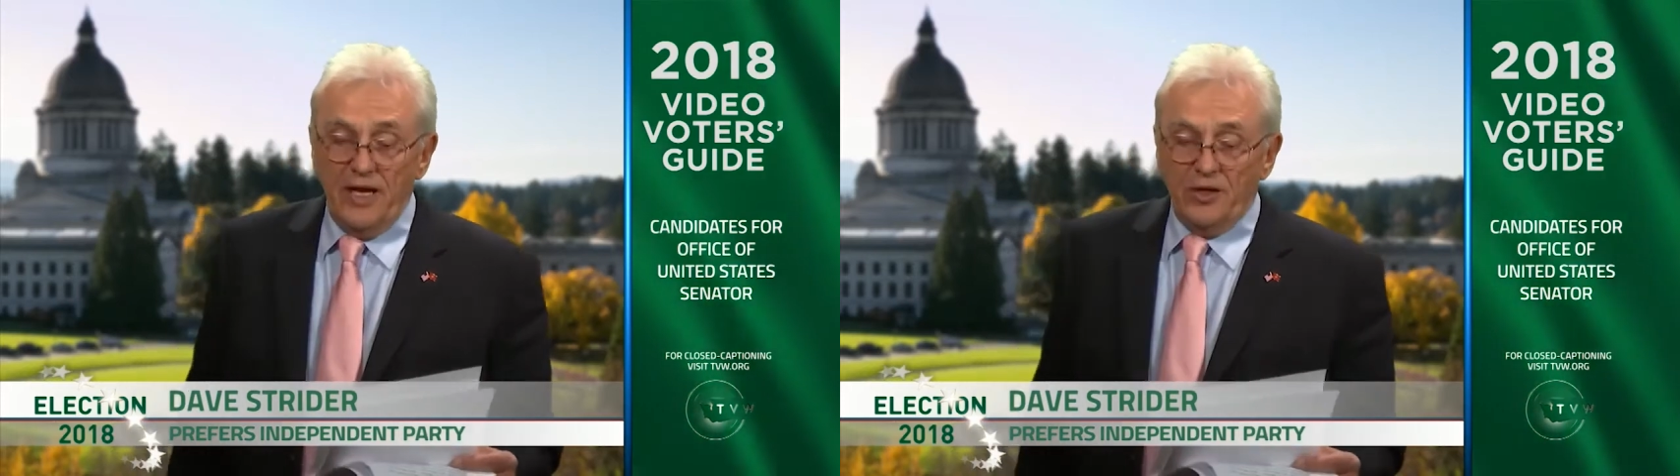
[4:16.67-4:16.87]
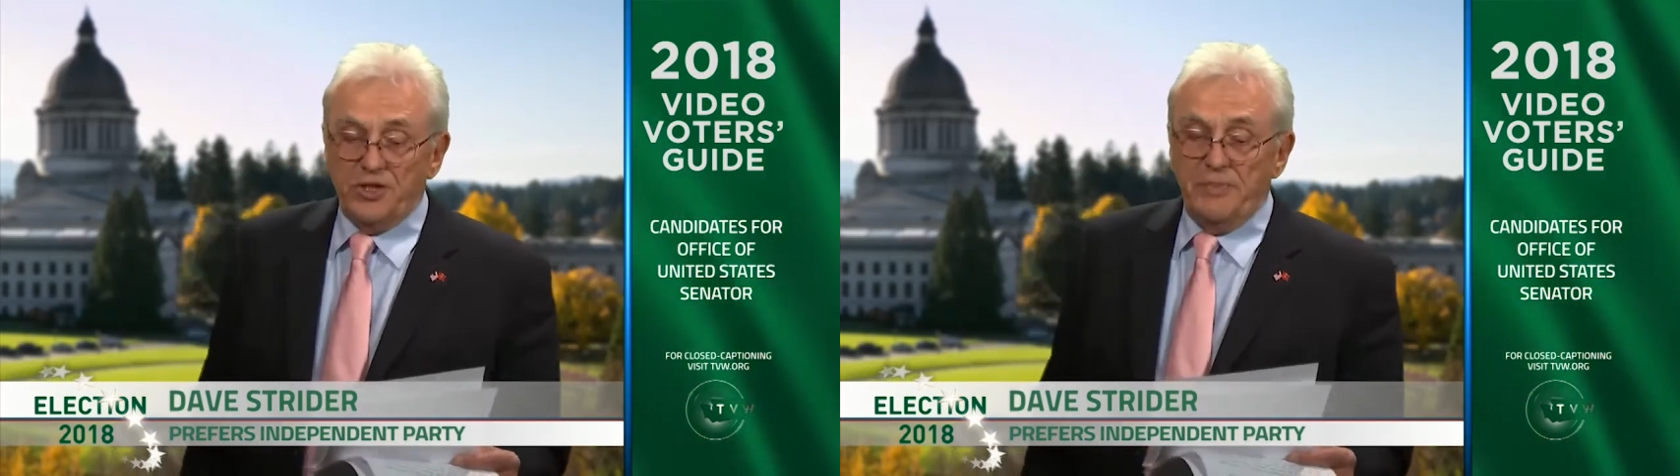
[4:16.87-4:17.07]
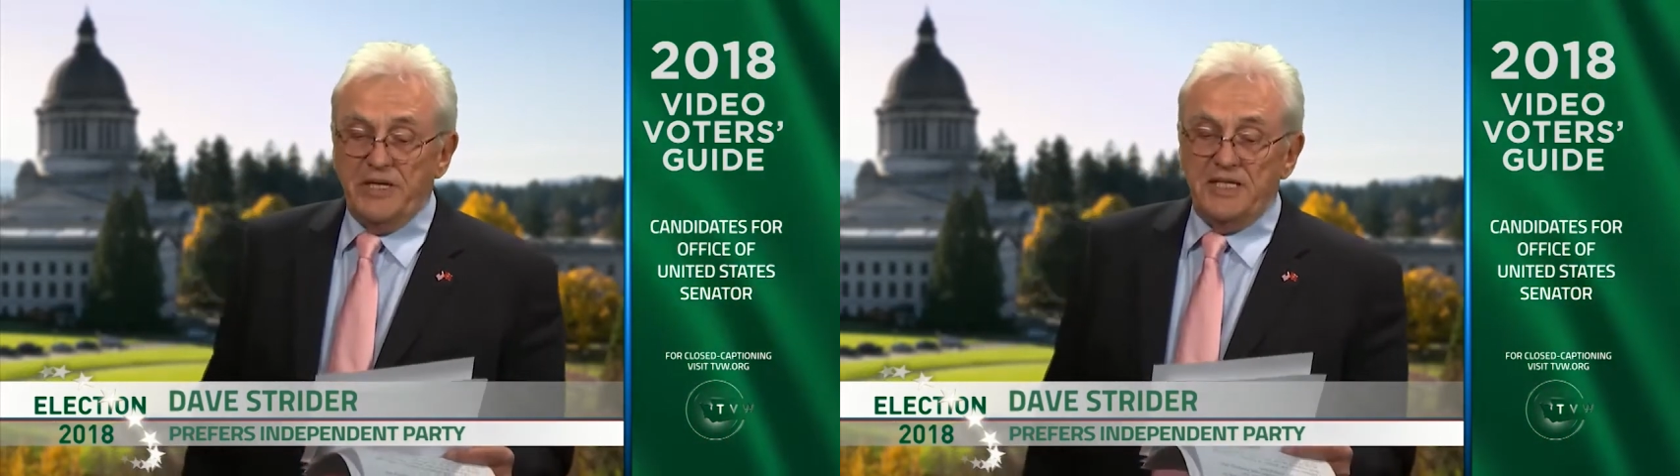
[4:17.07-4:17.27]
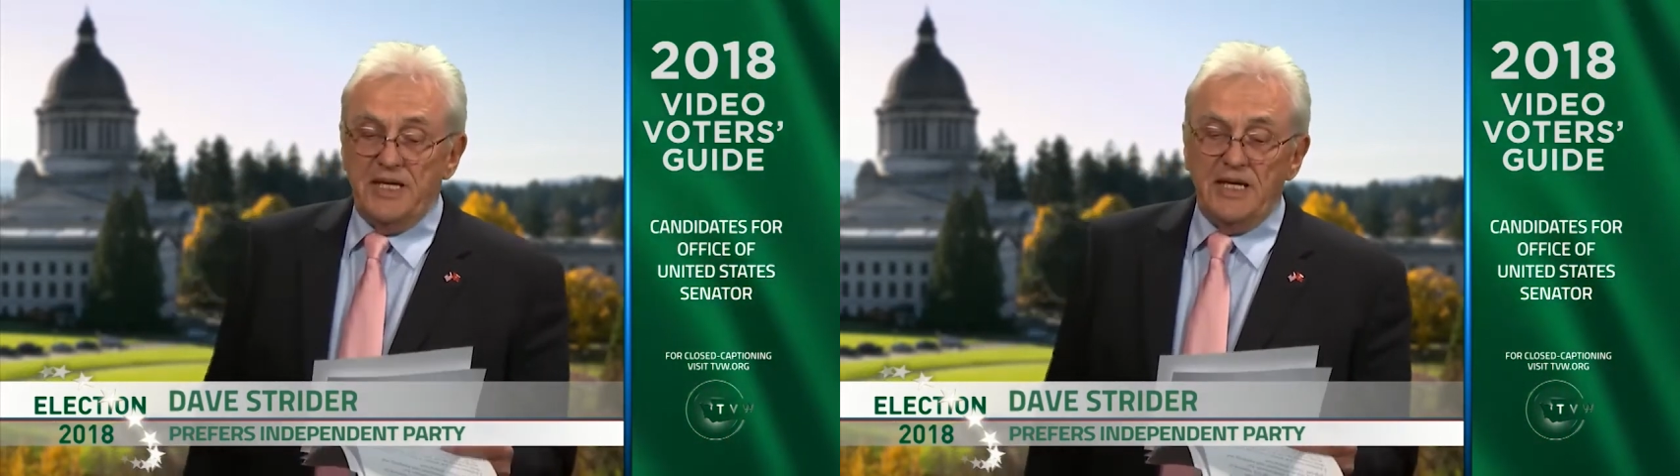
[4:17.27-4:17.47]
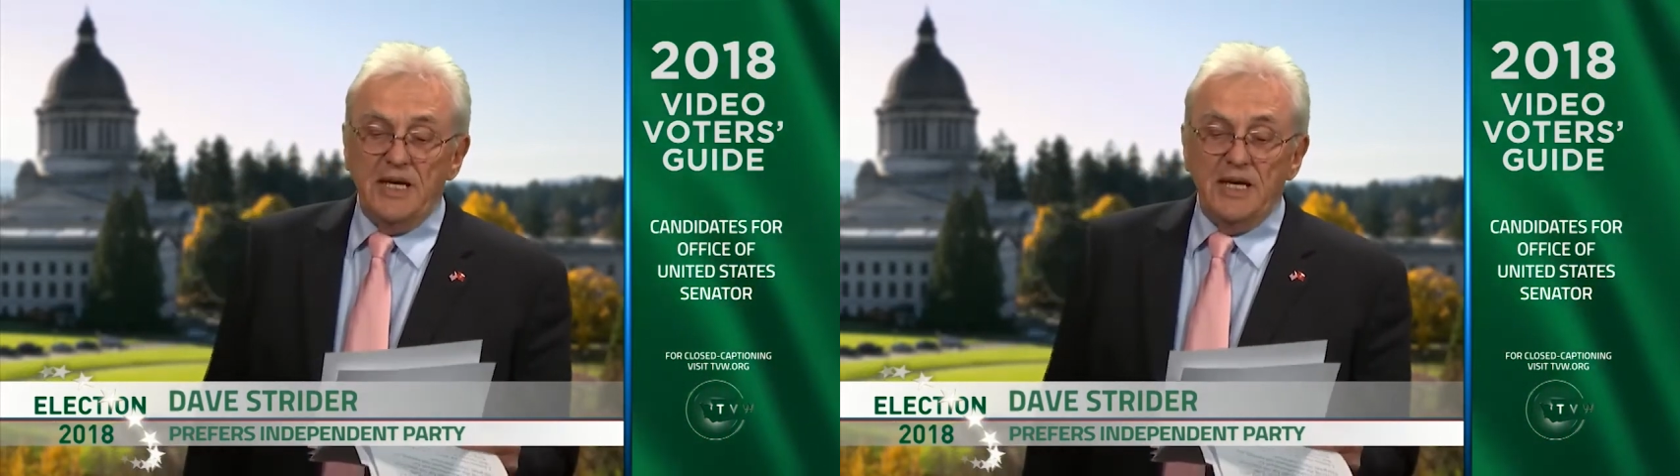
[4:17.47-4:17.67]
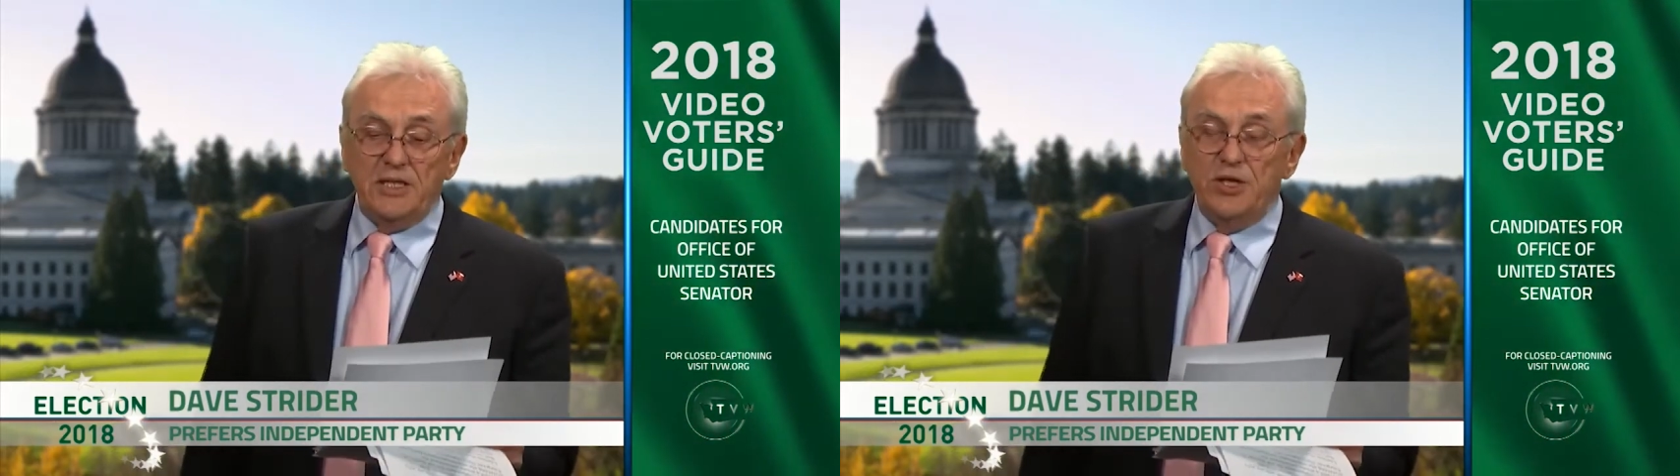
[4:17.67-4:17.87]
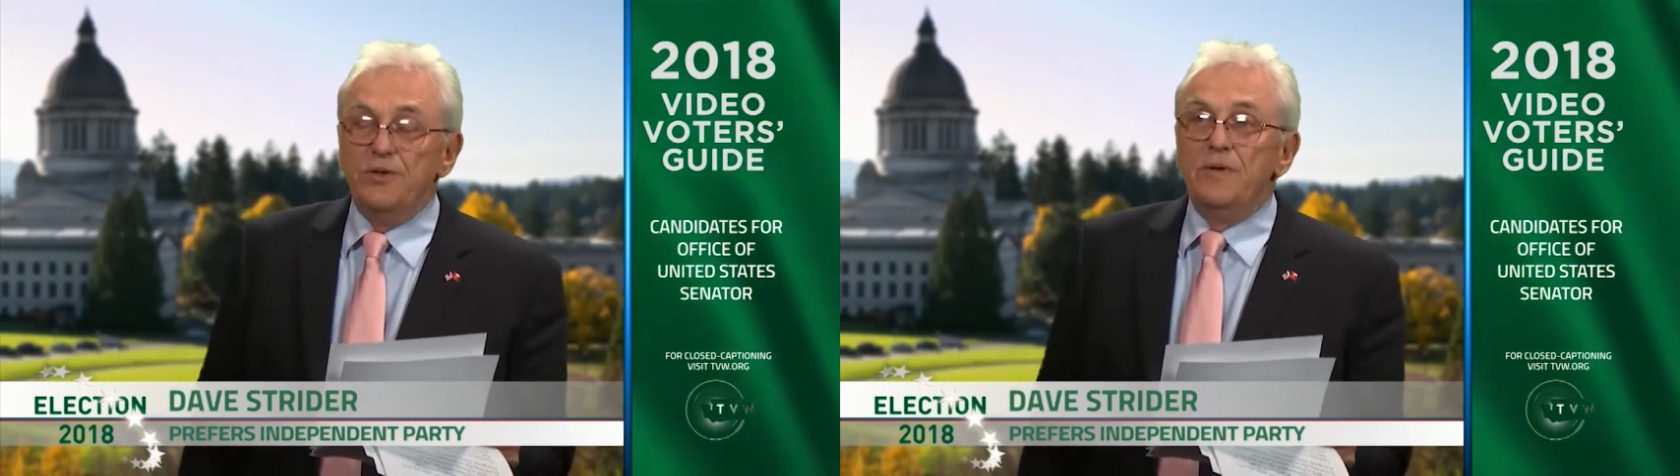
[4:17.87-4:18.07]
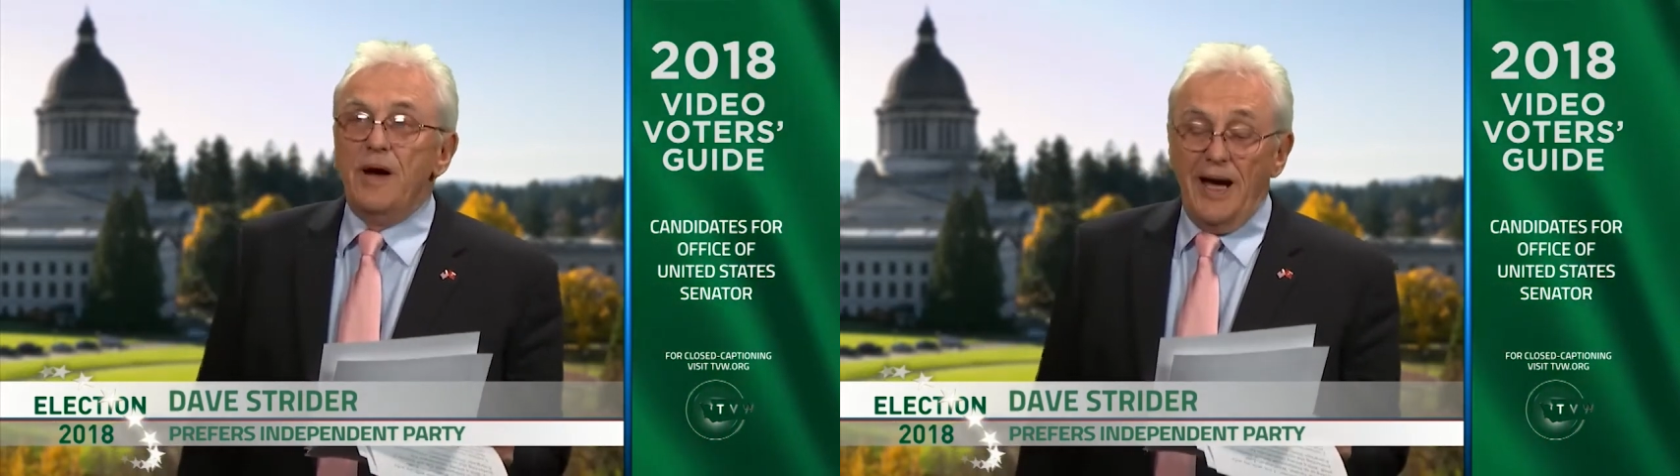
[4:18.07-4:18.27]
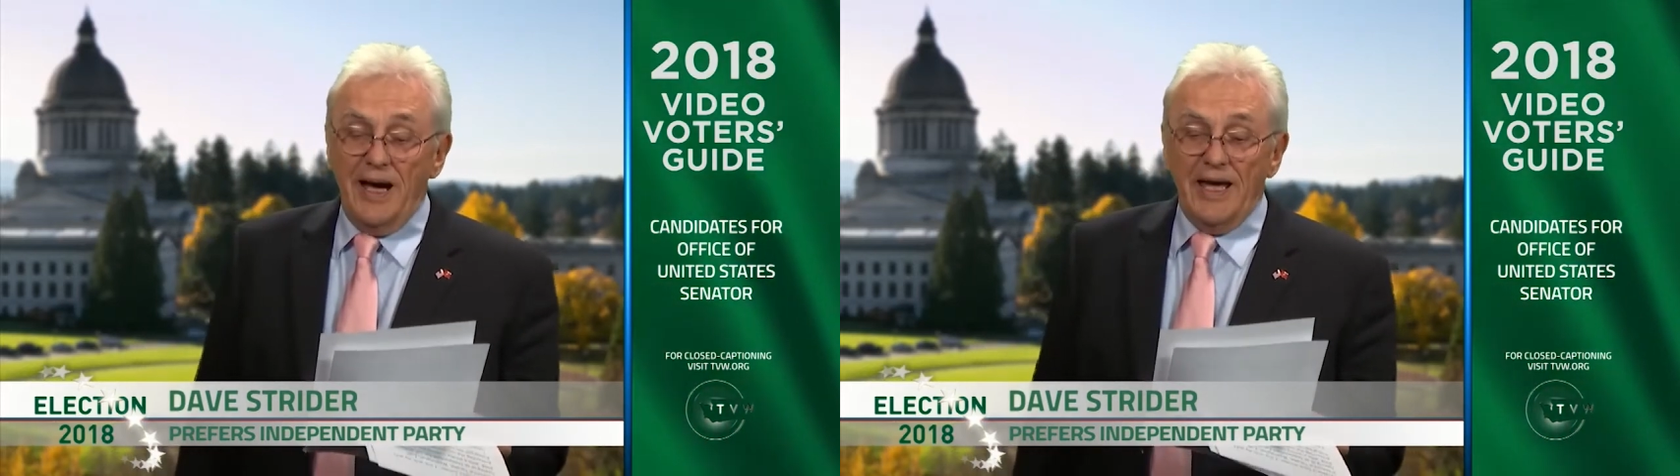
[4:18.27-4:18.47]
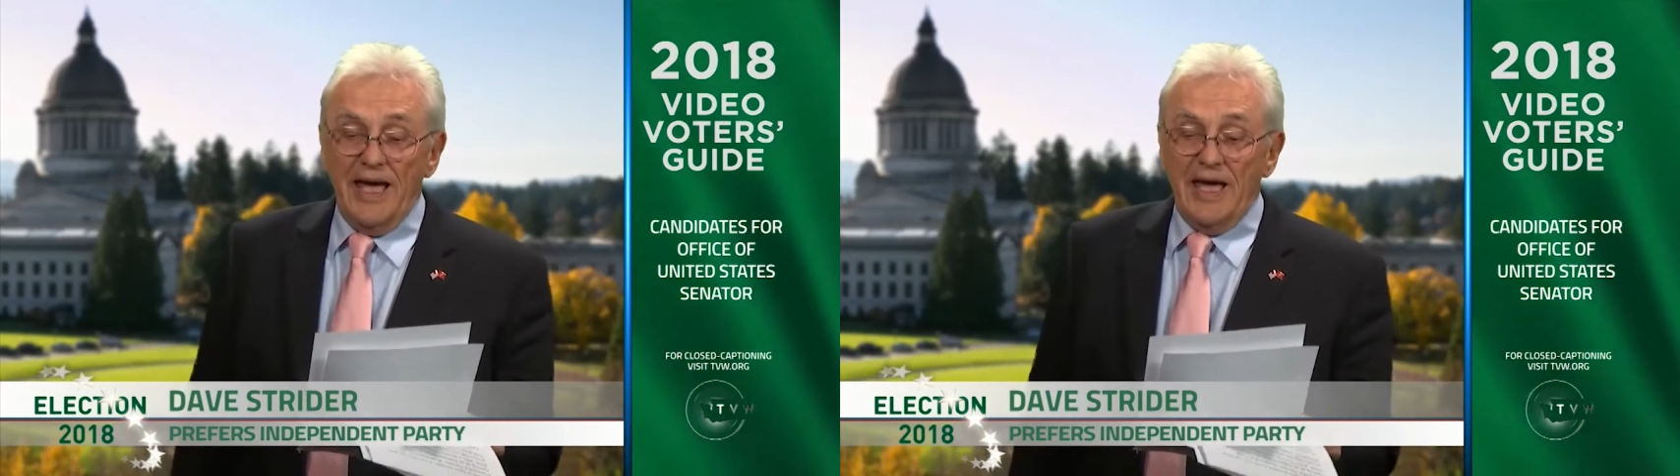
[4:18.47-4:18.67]

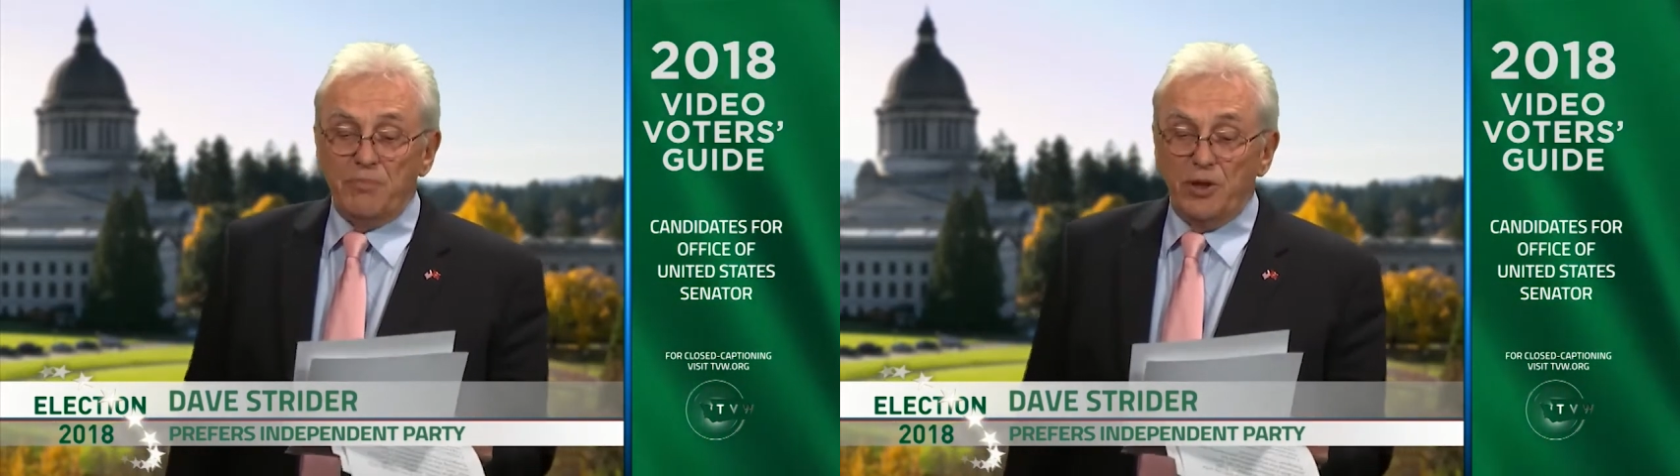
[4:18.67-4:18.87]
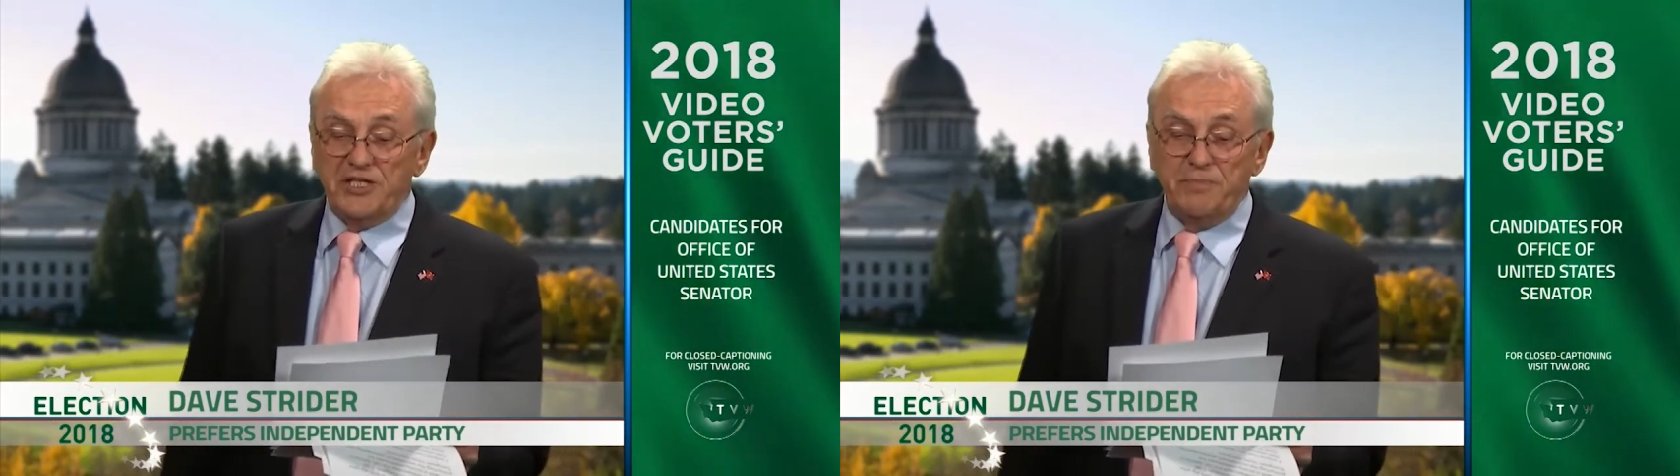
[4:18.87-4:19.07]
LGBTQIA+